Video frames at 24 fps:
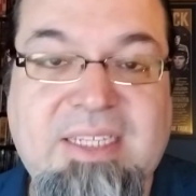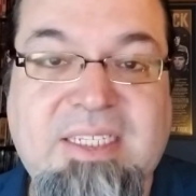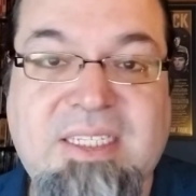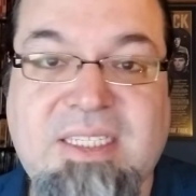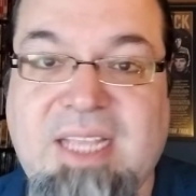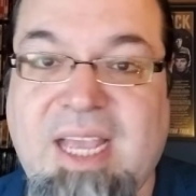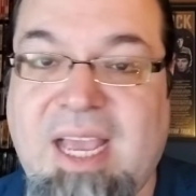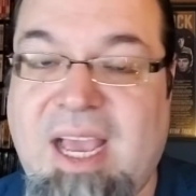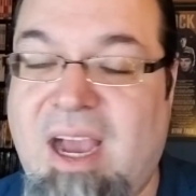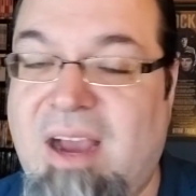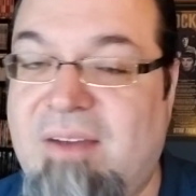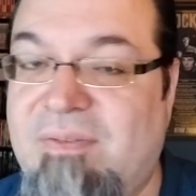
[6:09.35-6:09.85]

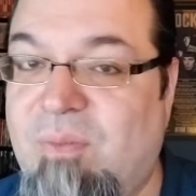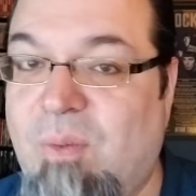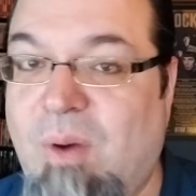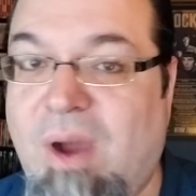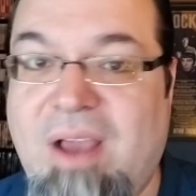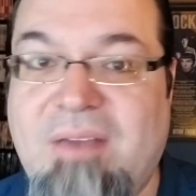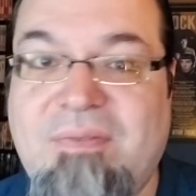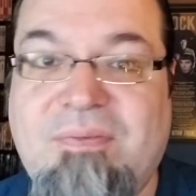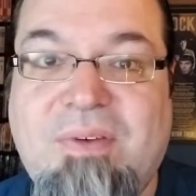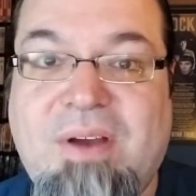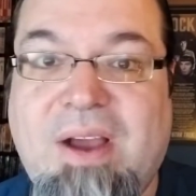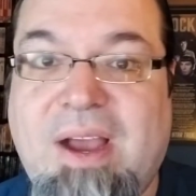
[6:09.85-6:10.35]
Stay off
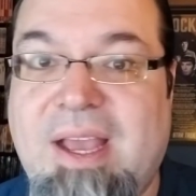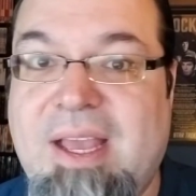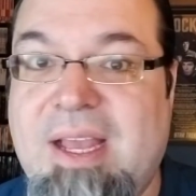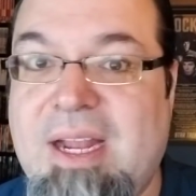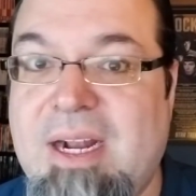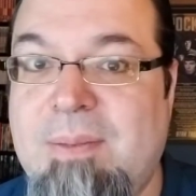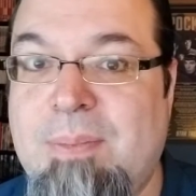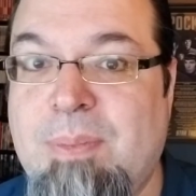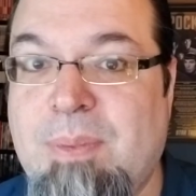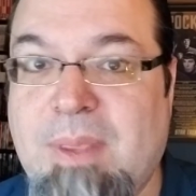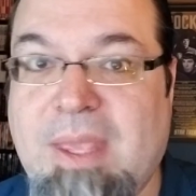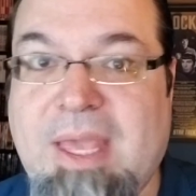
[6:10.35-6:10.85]
Wi-Fi,
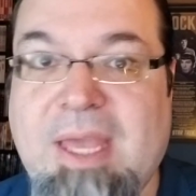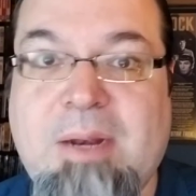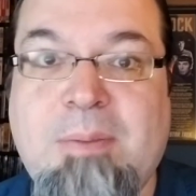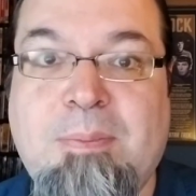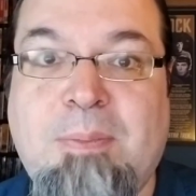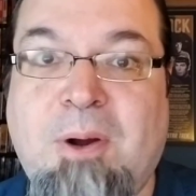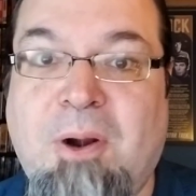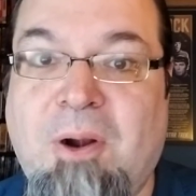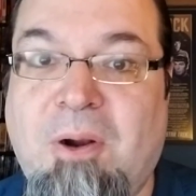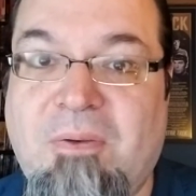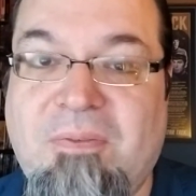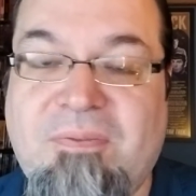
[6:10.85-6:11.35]
get a
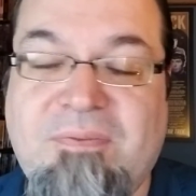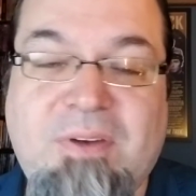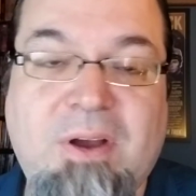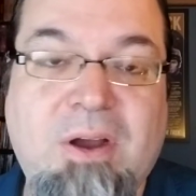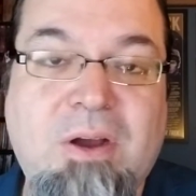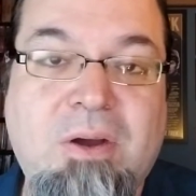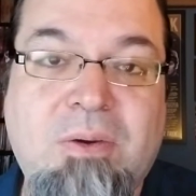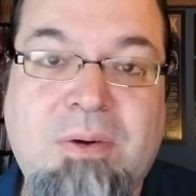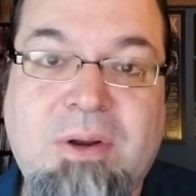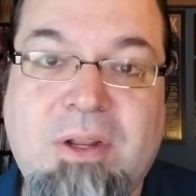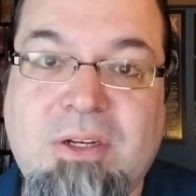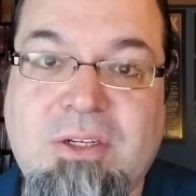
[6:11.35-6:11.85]
burner
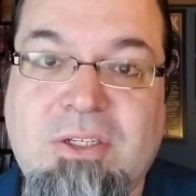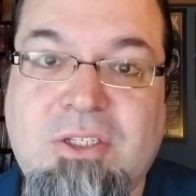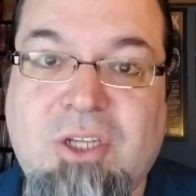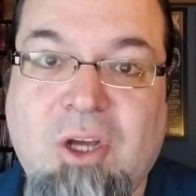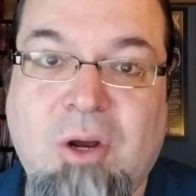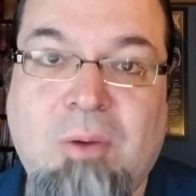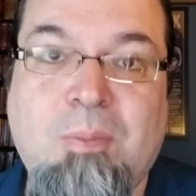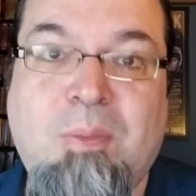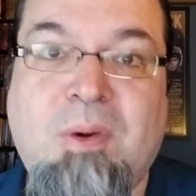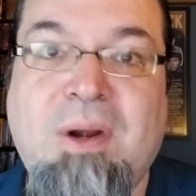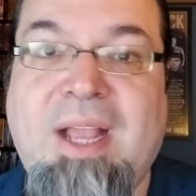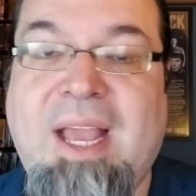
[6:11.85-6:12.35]
phone,
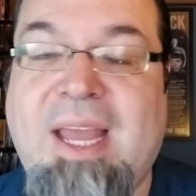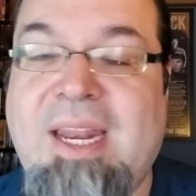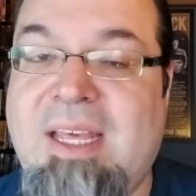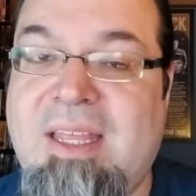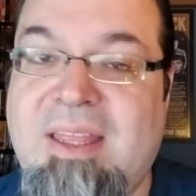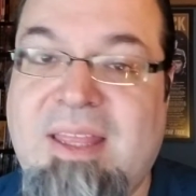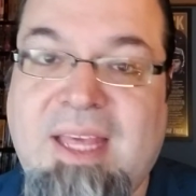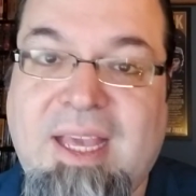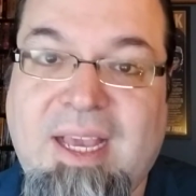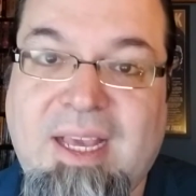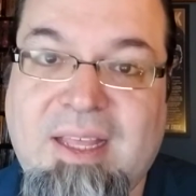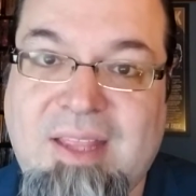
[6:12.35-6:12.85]
don't bring
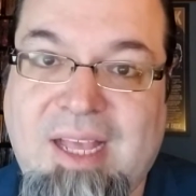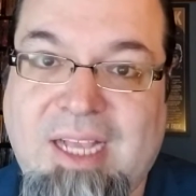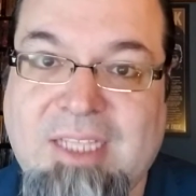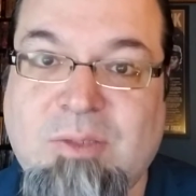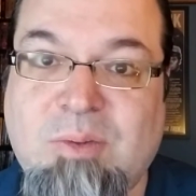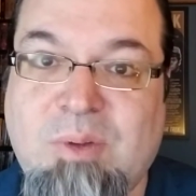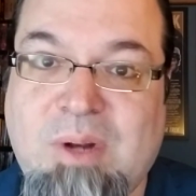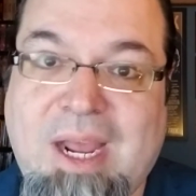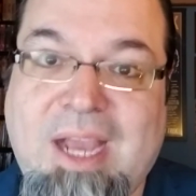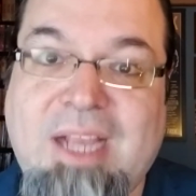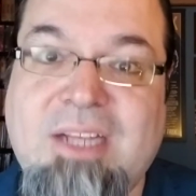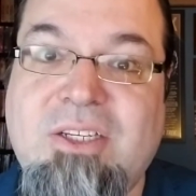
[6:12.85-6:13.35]
anything. That's
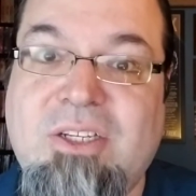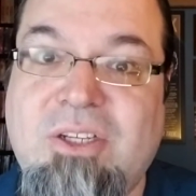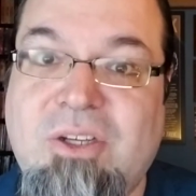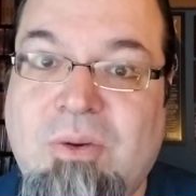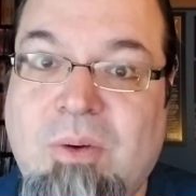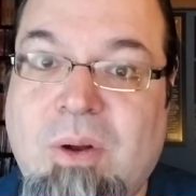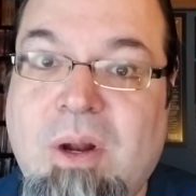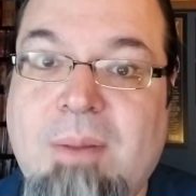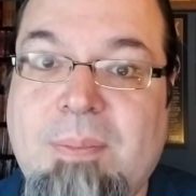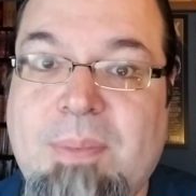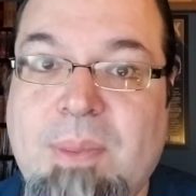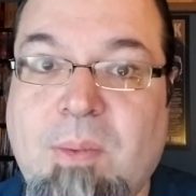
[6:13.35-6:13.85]
what I
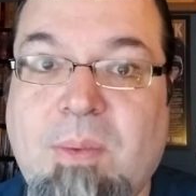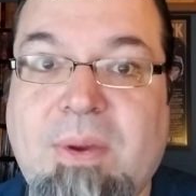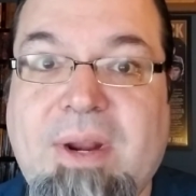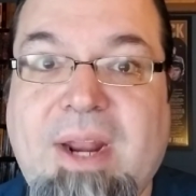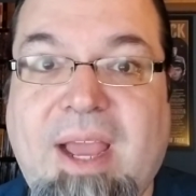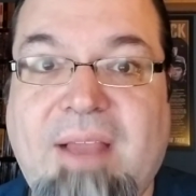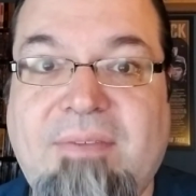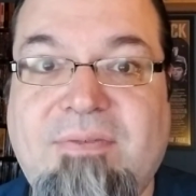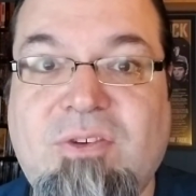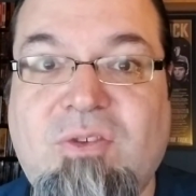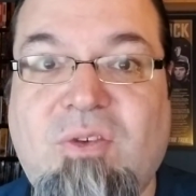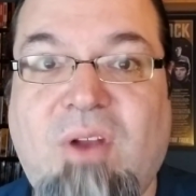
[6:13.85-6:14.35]
do when
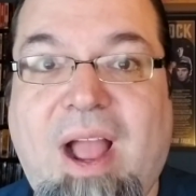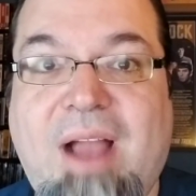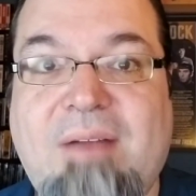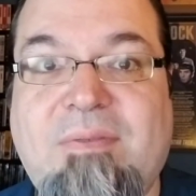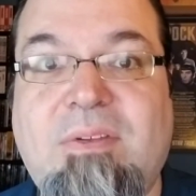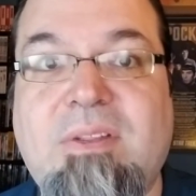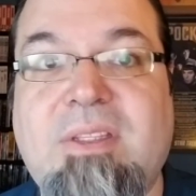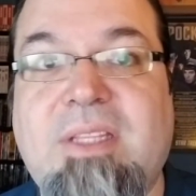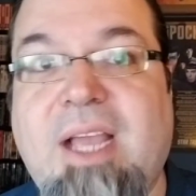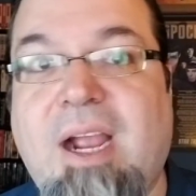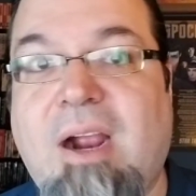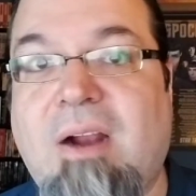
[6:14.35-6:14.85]
I've
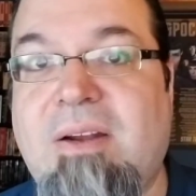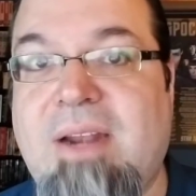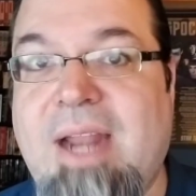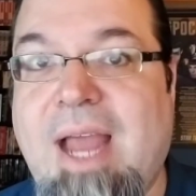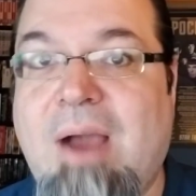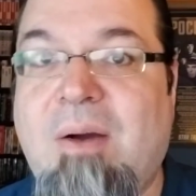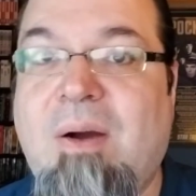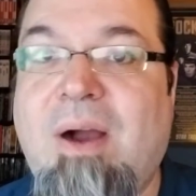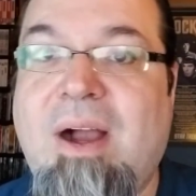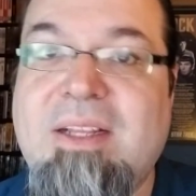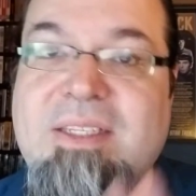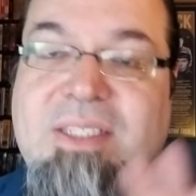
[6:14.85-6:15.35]
traveled there.
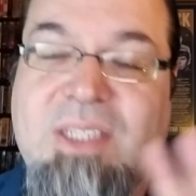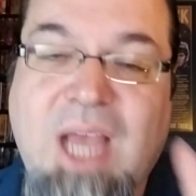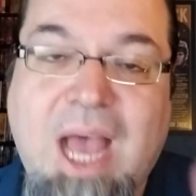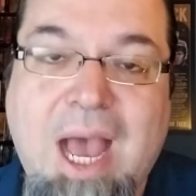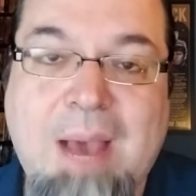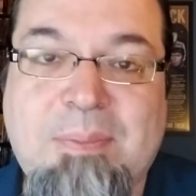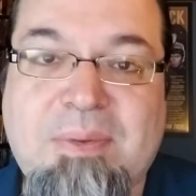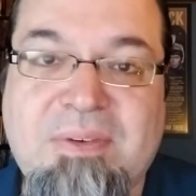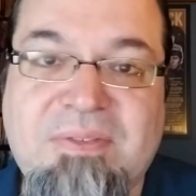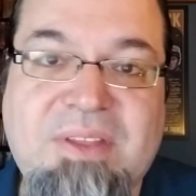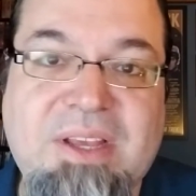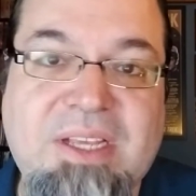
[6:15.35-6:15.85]
Now, on
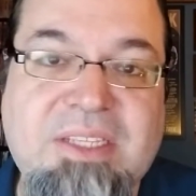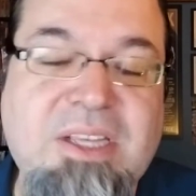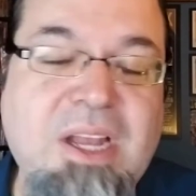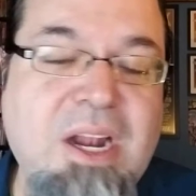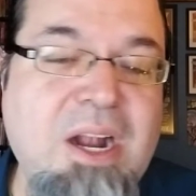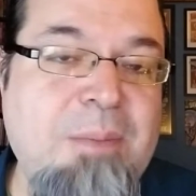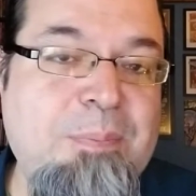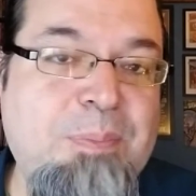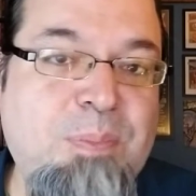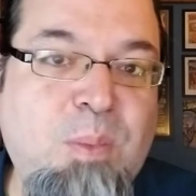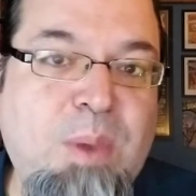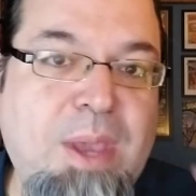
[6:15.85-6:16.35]
top of this,
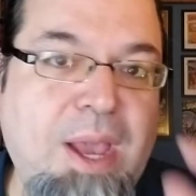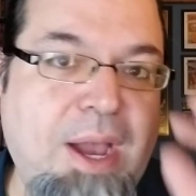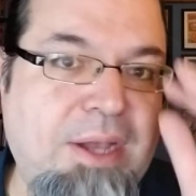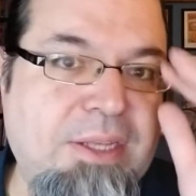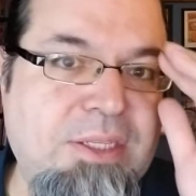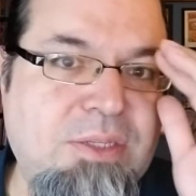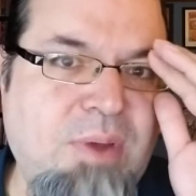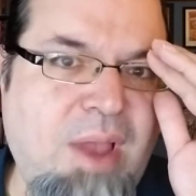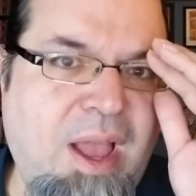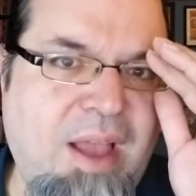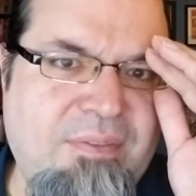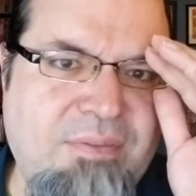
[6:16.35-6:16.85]
we
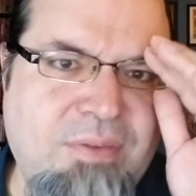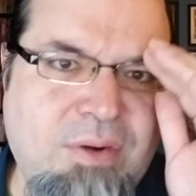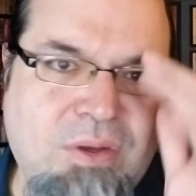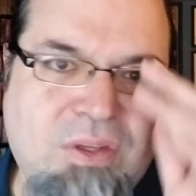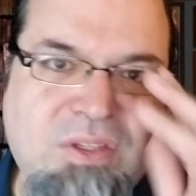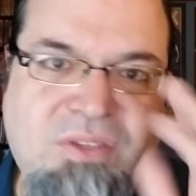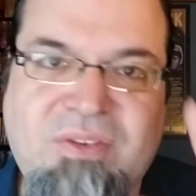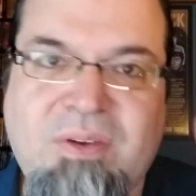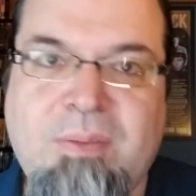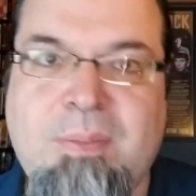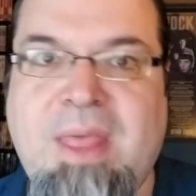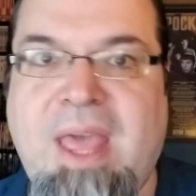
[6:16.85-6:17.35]
also have
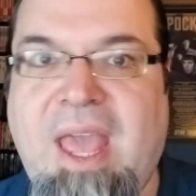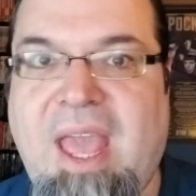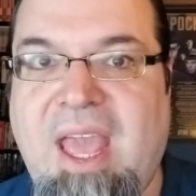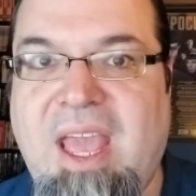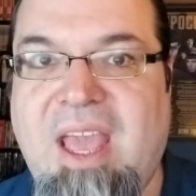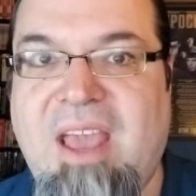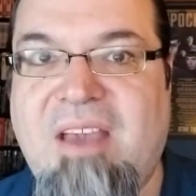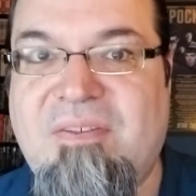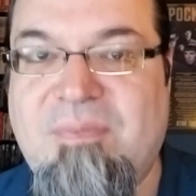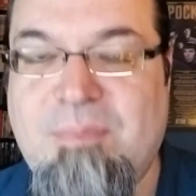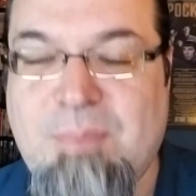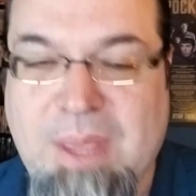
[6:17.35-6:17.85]
news from the
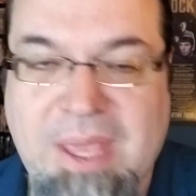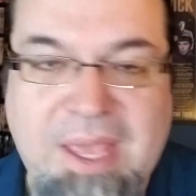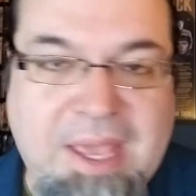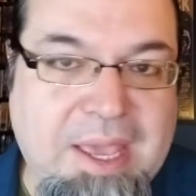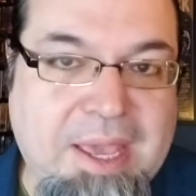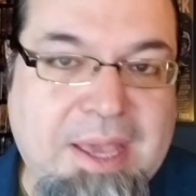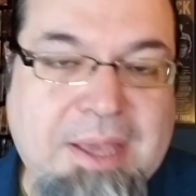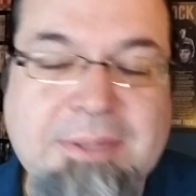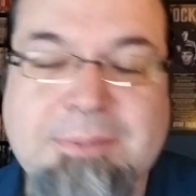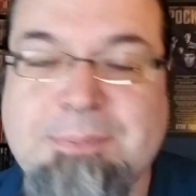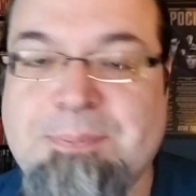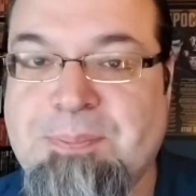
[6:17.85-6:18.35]

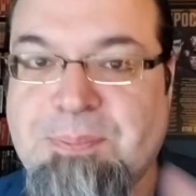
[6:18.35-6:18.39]
AFP